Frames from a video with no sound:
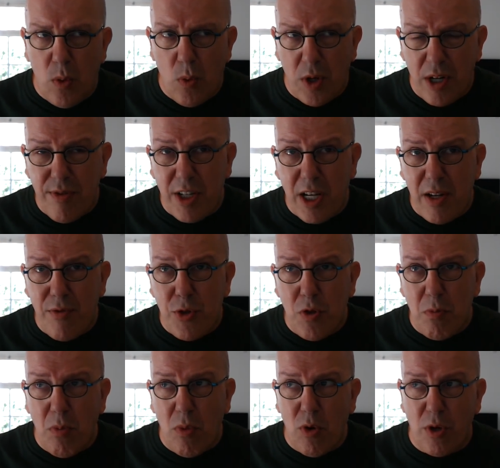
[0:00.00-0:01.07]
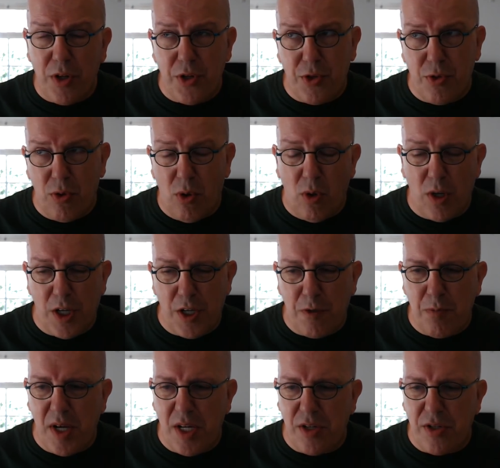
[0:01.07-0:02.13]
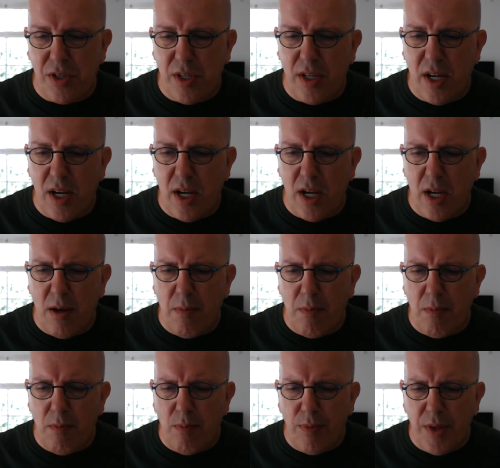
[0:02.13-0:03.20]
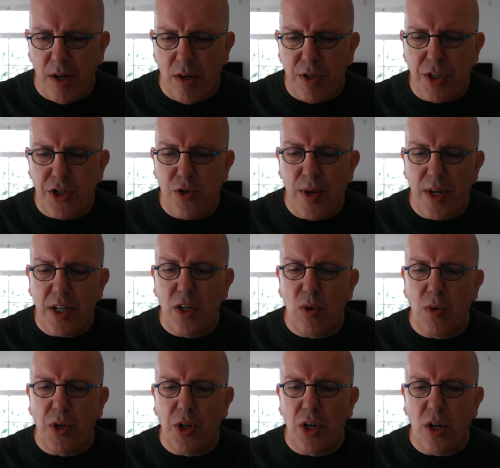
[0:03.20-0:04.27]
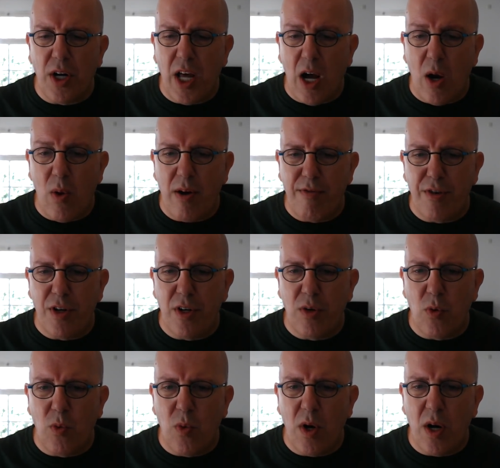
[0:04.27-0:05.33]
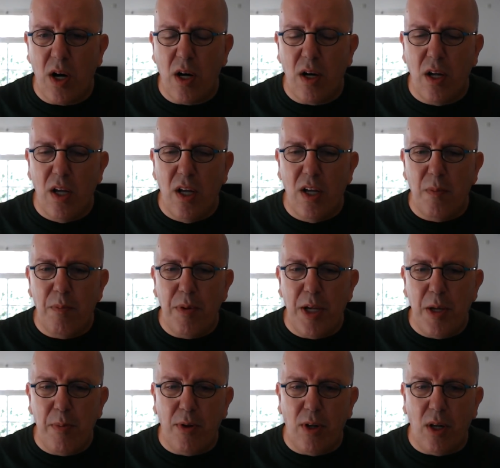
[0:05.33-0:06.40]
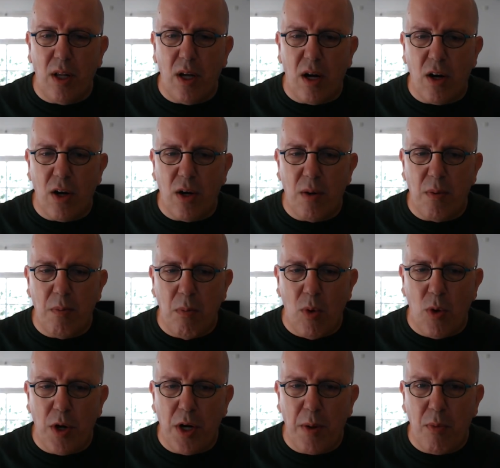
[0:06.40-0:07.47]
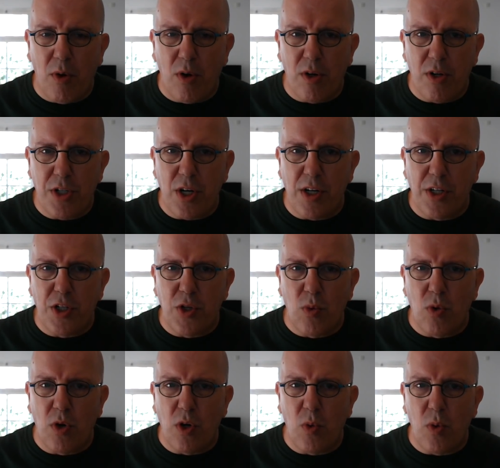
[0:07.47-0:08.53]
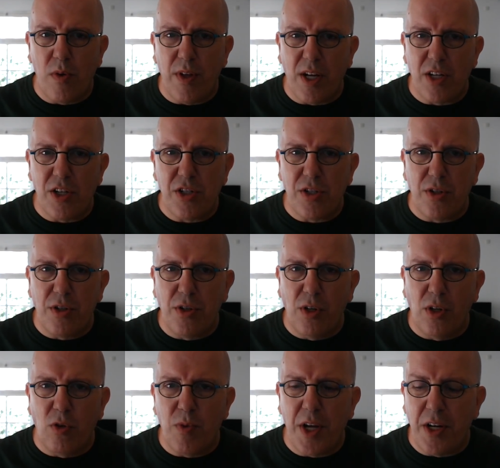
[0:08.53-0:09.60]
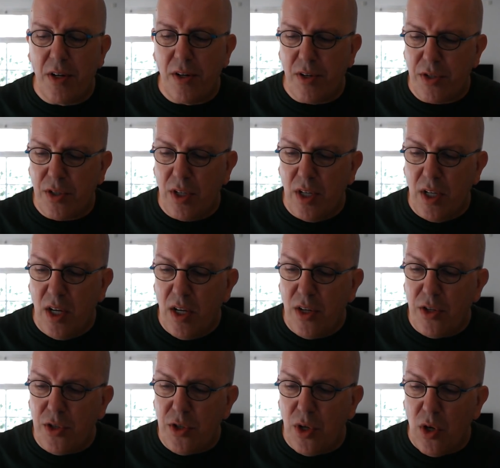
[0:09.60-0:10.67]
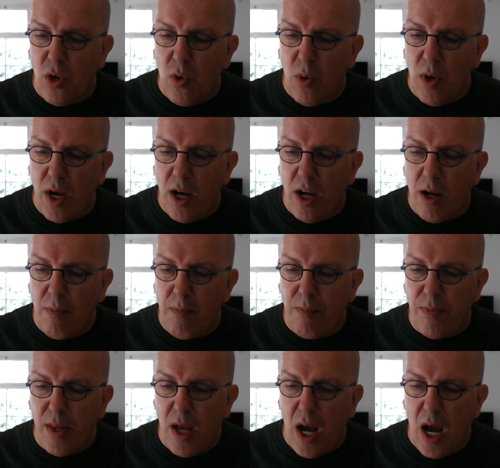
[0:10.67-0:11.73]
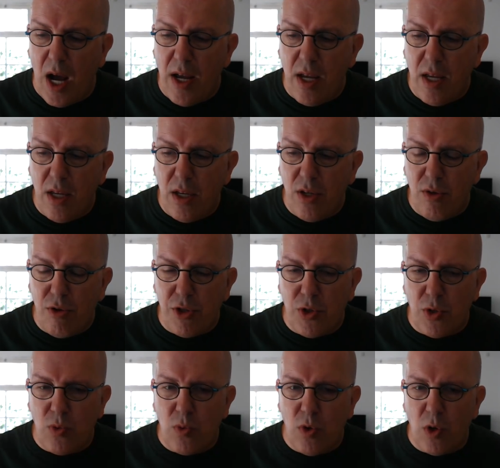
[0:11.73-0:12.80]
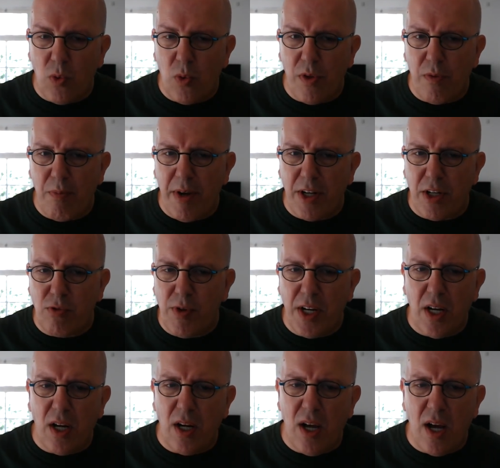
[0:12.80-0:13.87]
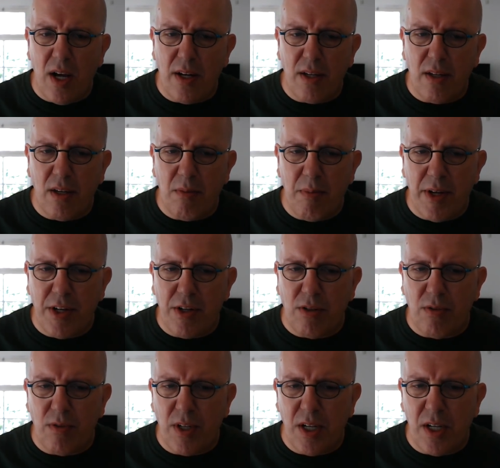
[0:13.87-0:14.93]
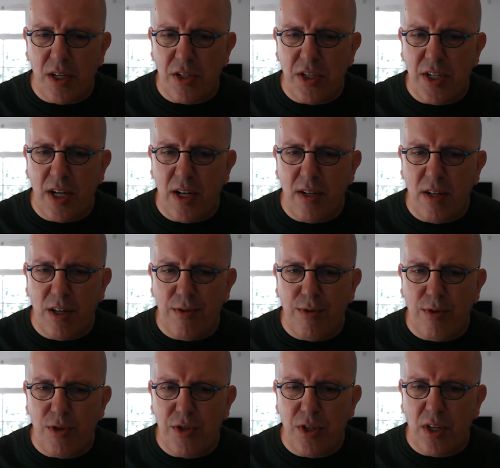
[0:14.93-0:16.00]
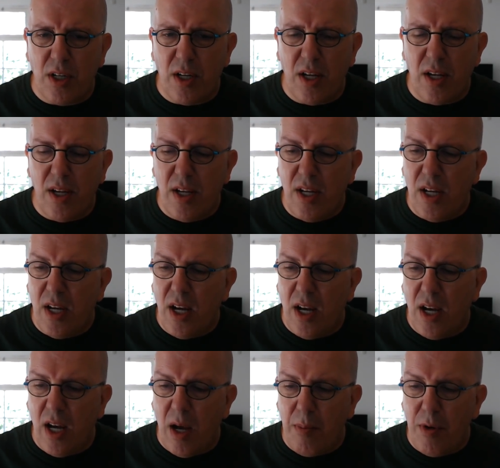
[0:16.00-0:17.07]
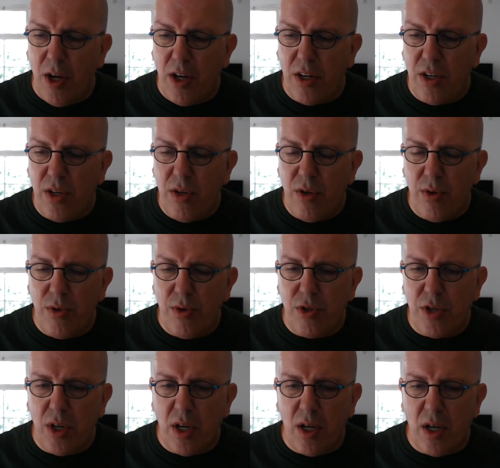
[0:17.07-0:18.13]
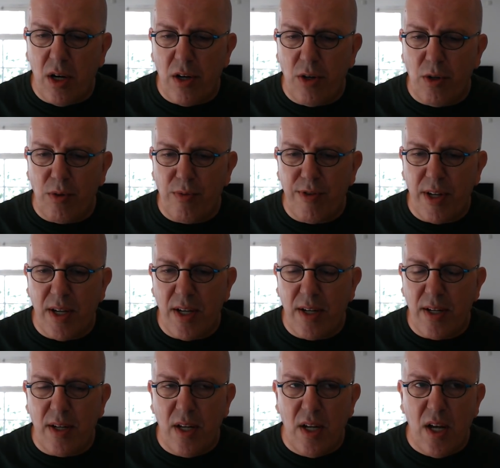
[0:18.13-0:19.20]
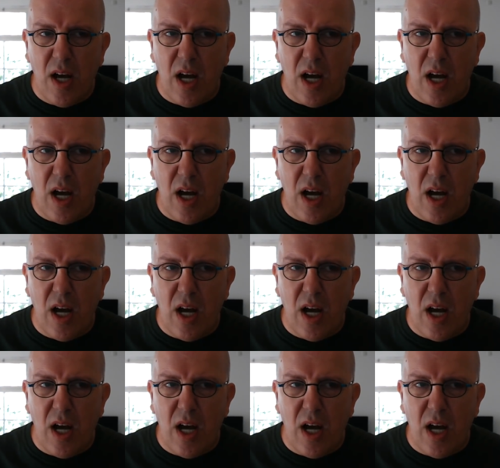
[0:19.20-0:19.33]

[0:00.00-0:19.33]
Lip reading: whatever gives you more control is best. There's a trend going on, however, where people are more and more starting to work with external renders. So I used to work with Mental Ray a lot. Mental Ray is dead, unfortunately. I'm not a huge Arnold fan.